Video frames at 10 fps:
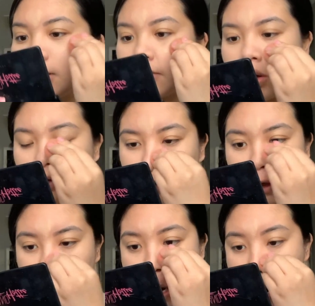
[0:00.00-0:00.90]
of
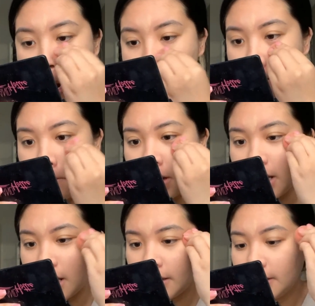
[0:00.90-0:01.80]
COVID,
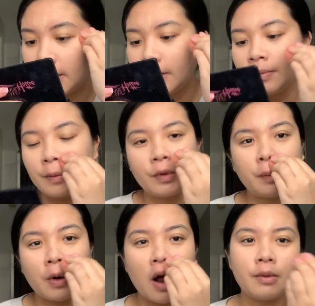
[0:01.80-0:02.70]
but we'll
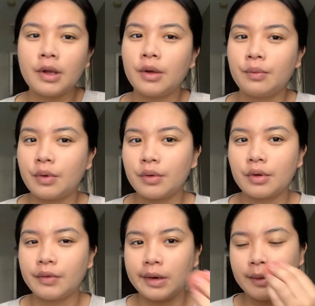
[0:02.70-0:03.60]
probably won't
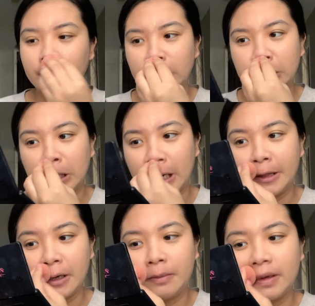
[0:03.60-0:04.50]
go anywhere this year
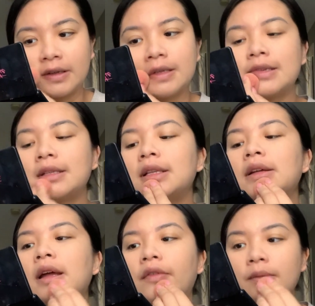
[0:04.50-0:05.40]
either because
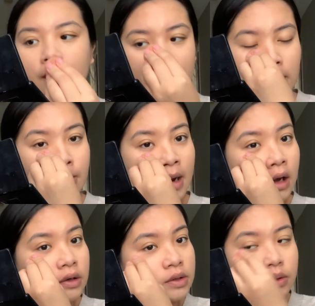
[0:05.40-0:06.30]
everybody in my
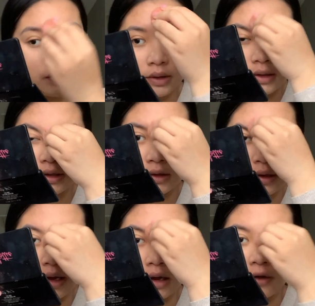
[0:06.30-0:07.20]
household is still
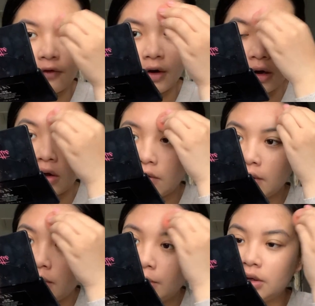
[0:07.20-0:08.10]
like afraid of
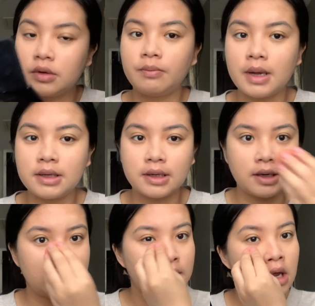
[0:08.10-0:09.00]
COVID, which makes
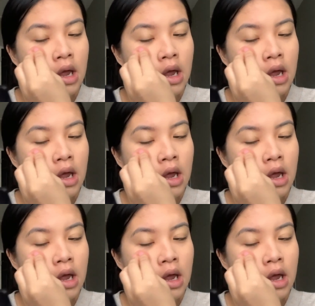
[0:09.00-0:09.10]
sense,